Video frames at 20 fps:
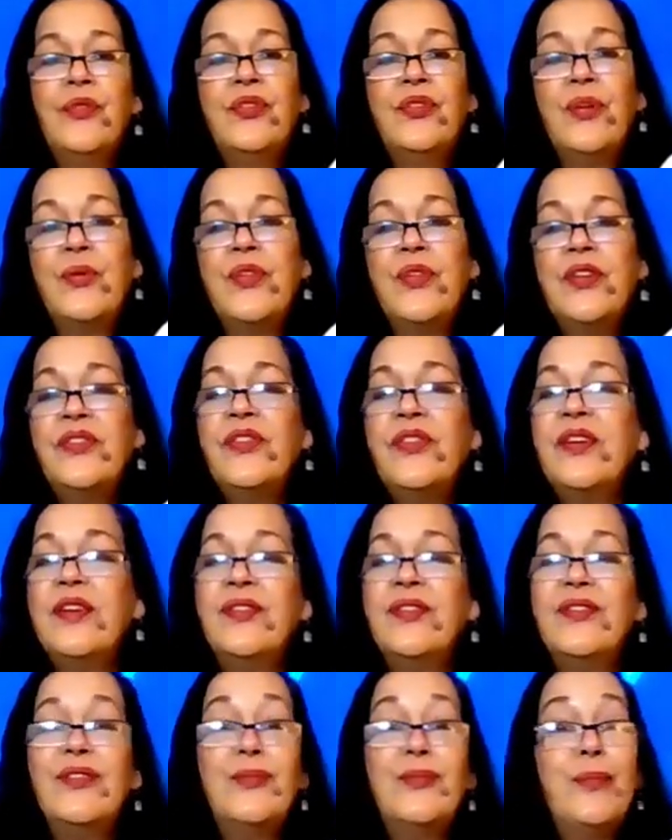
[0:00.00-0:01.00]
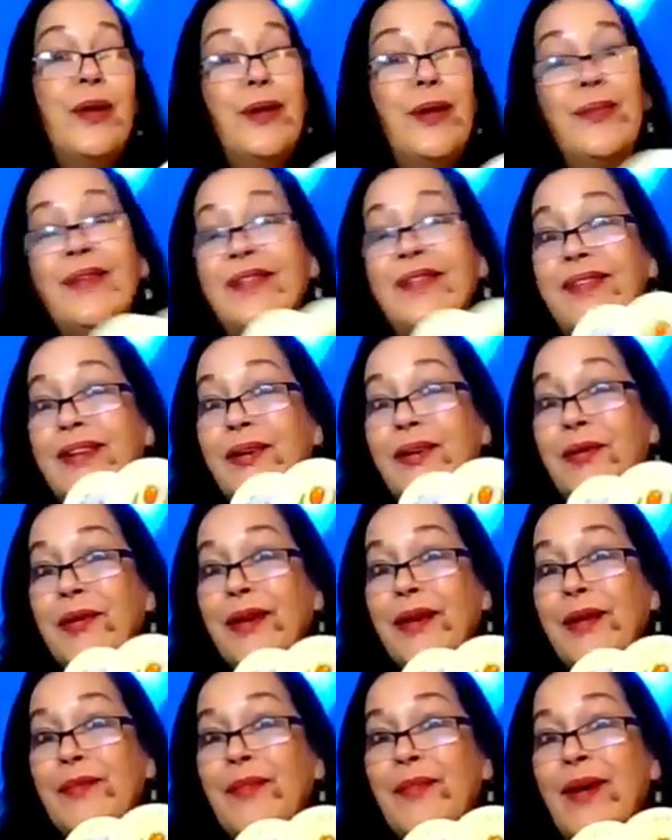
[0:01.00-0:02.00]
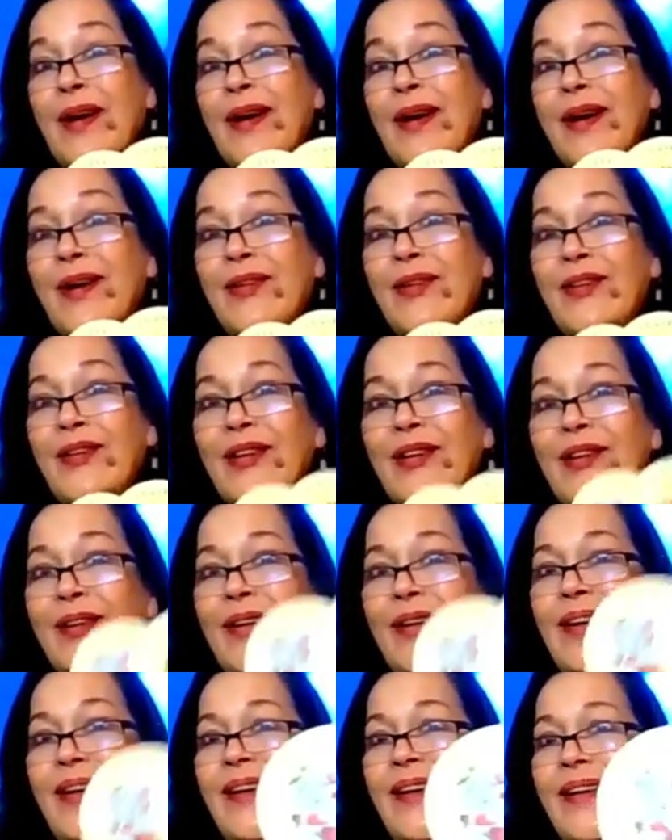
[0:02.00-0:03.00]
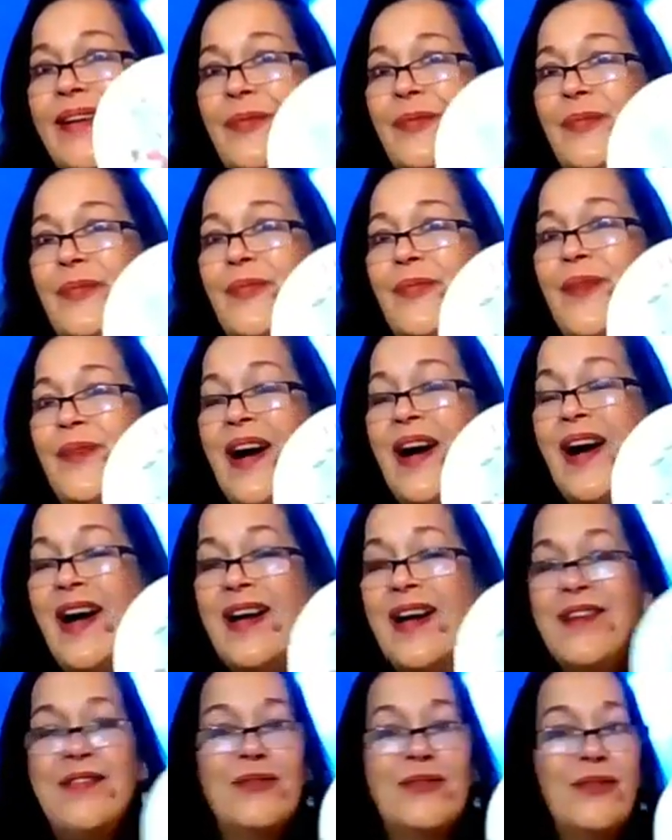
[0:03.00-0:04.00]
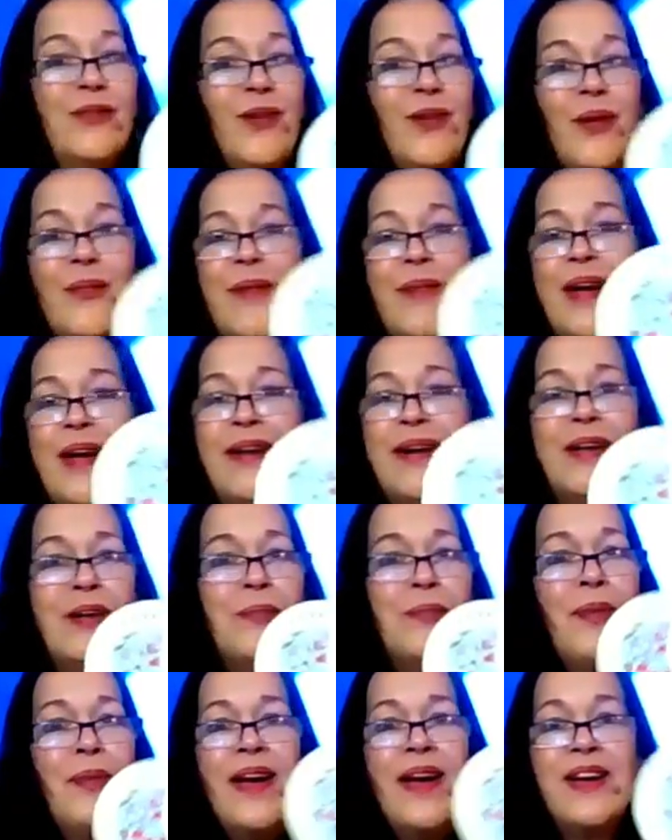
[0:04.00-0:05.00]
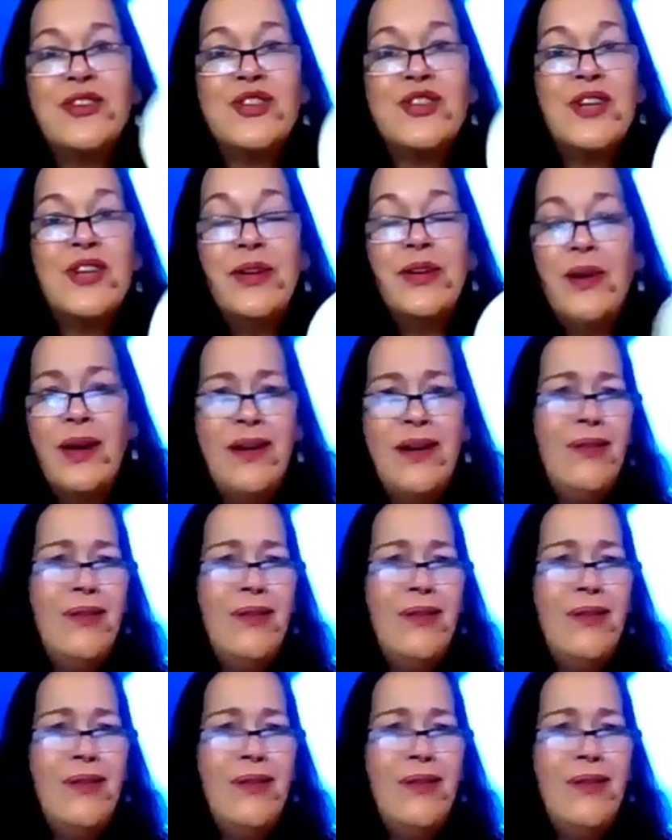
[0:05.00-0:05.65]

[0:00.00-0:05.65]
So this is maybe secret admirer, hot romantic passion.